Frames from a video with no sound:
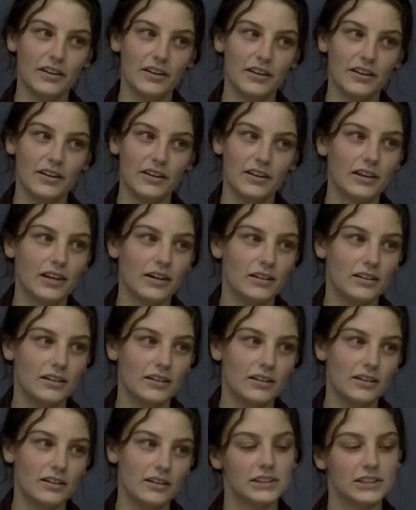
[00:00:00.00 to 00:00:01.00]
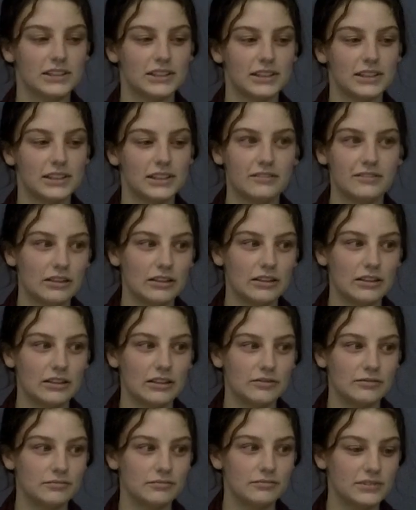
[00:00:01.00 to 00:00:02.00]
You can get all sorts of
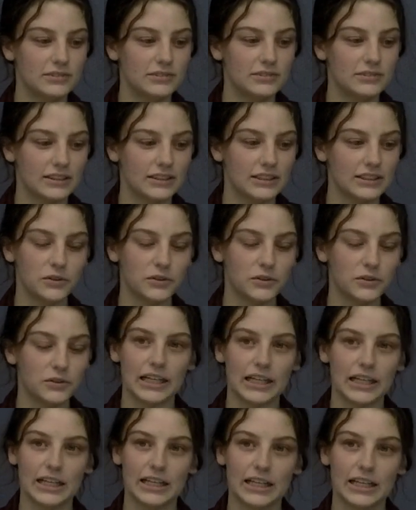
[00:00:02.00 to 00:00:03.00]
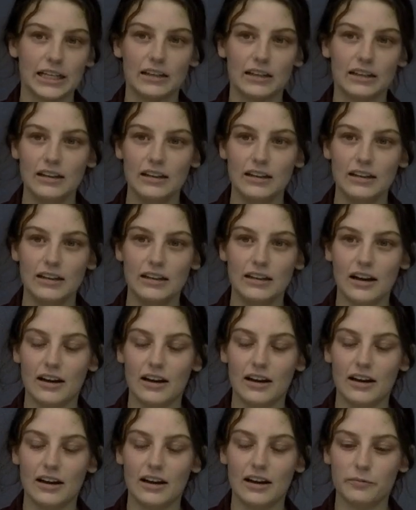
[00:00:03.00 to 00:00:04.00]
different organic
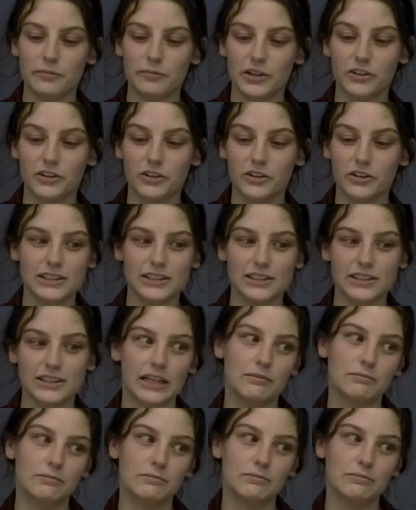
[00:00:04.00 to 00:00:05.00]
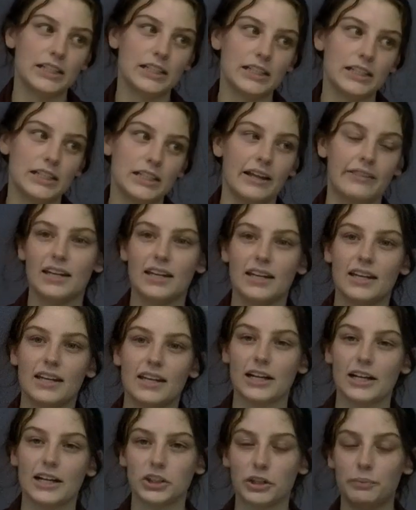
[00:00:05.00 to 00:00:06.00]
greens for them to eat, and they can
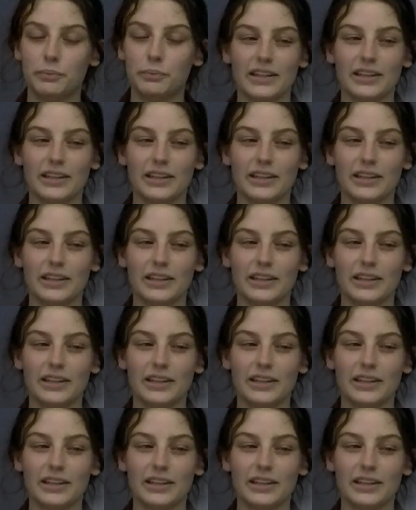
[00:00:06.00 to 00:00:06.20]
actually pick